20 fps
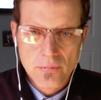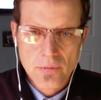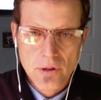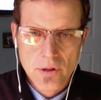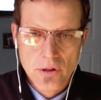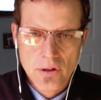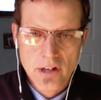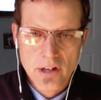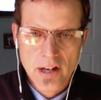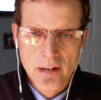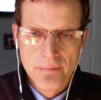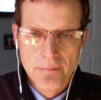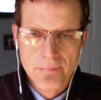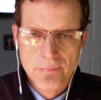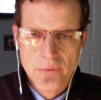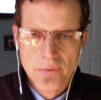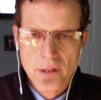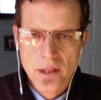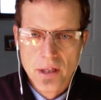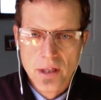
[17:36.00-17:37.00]
Okay,
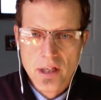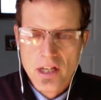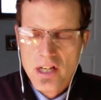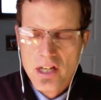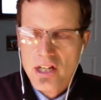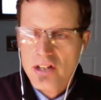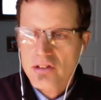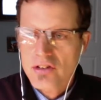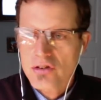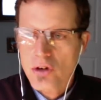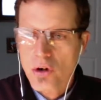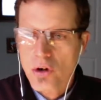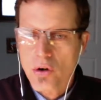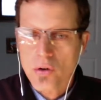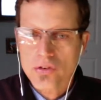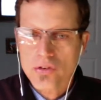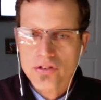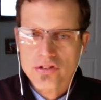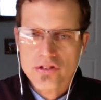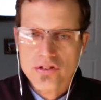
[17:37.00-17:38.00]

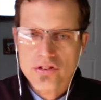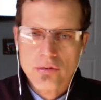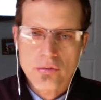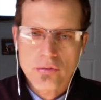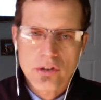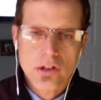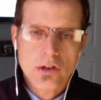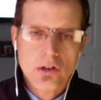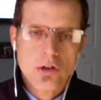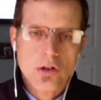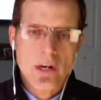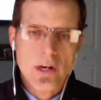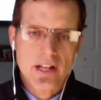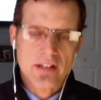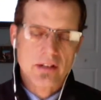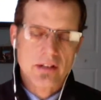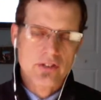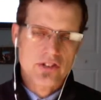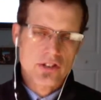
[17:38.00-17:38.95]
so real quick,